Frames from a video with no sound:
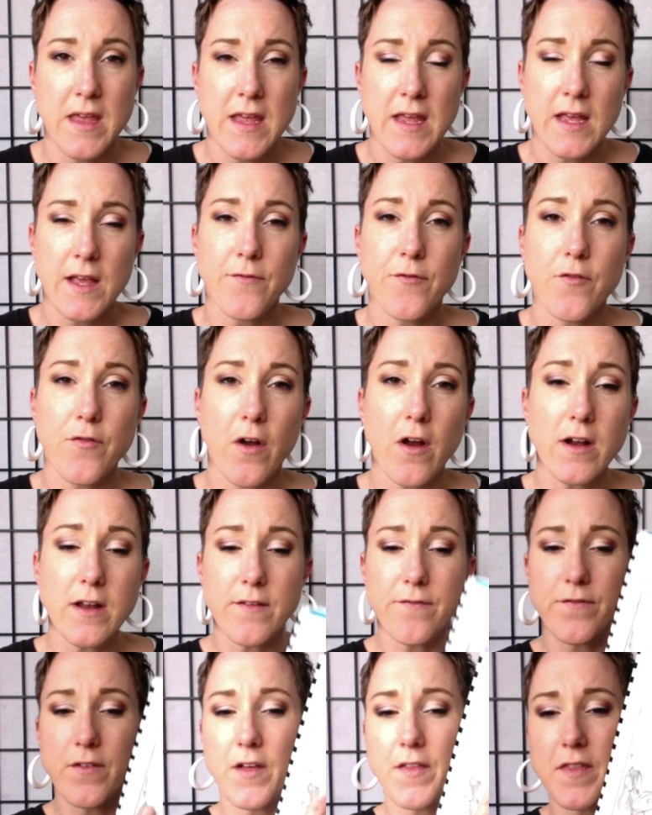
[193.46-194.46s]
If you've already
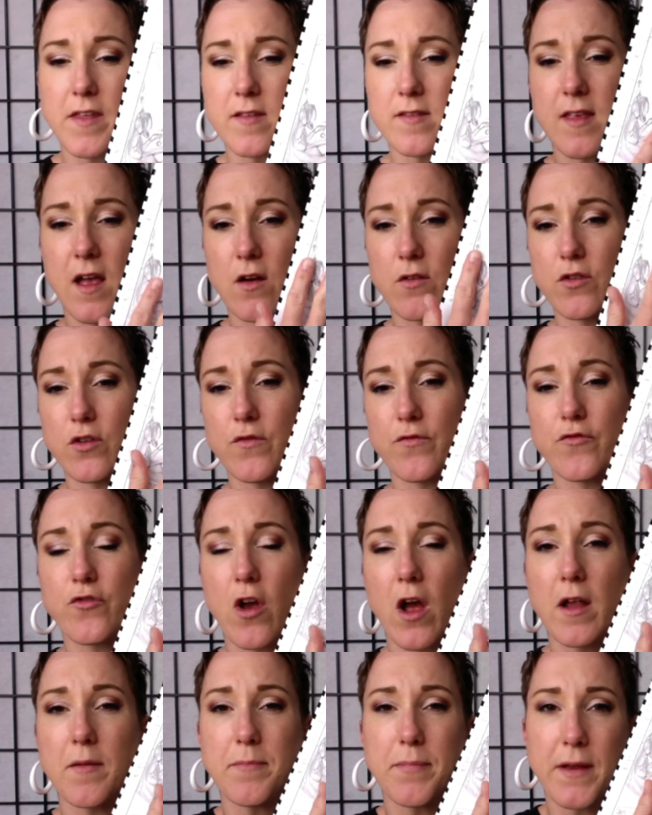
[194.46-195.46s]
filled this out and you've
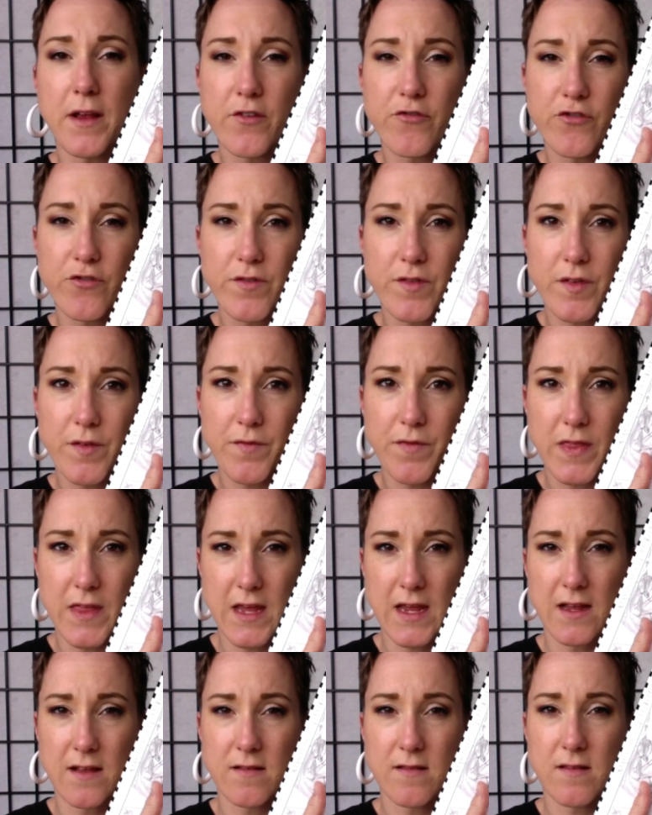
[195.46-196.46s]
drawn pictures of
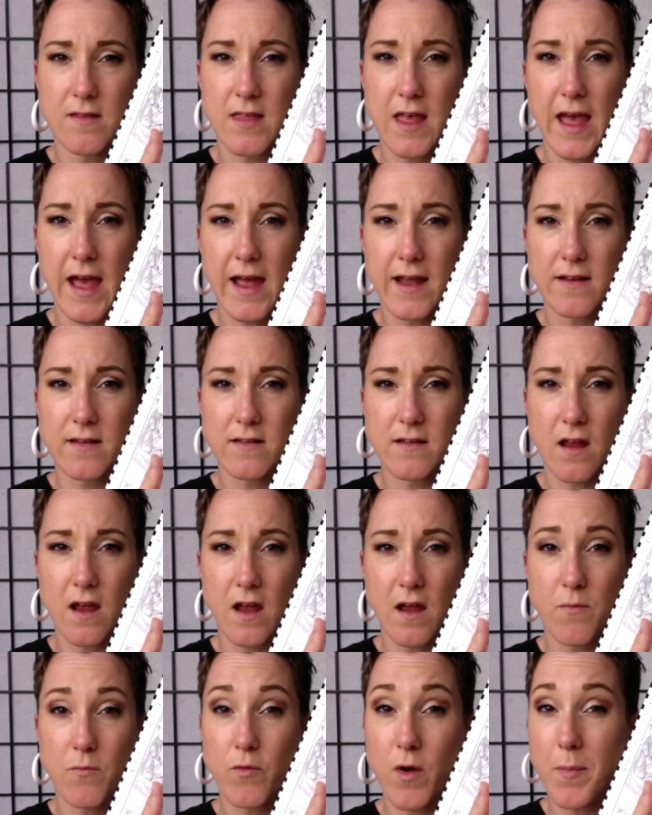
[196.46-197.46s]
things that
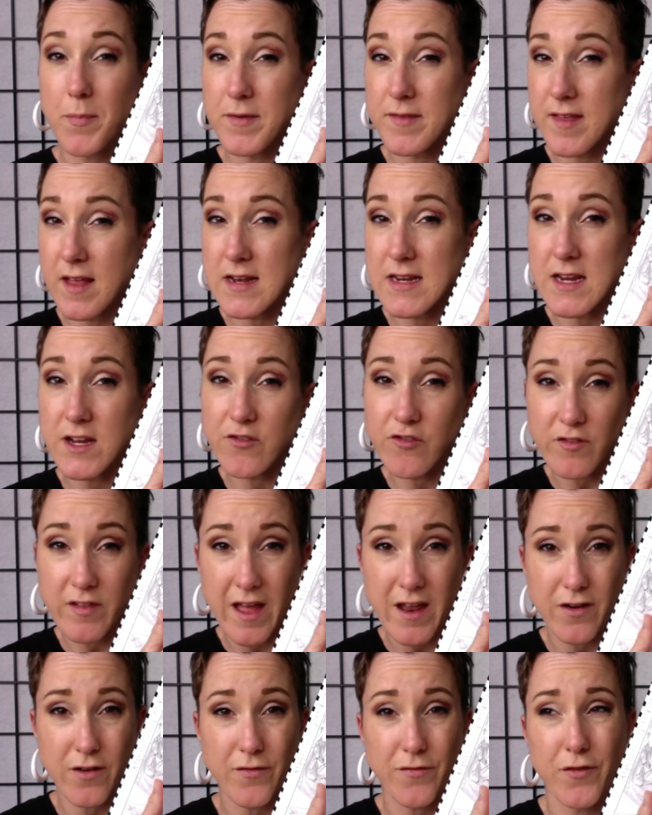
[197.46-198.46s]
represent each
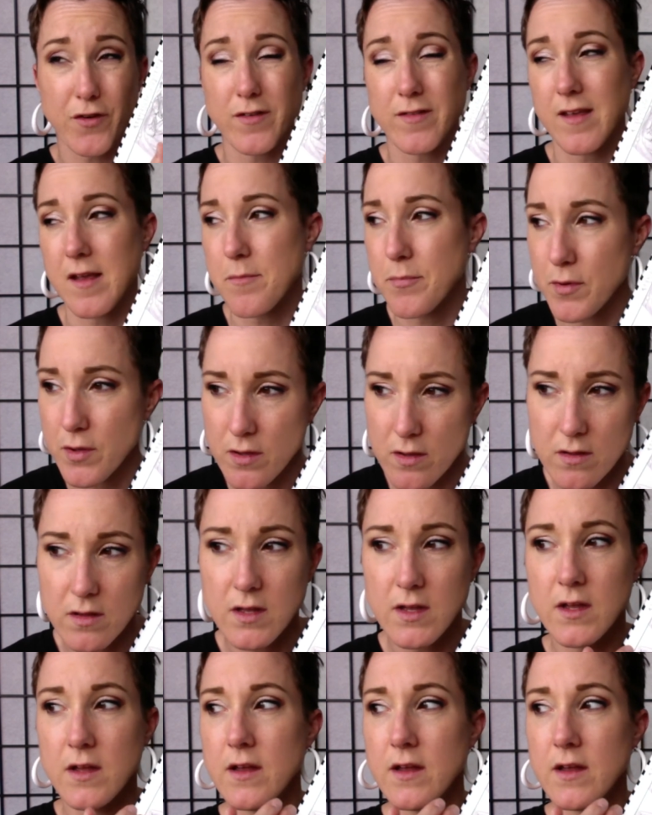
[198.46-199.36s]
letter, for example,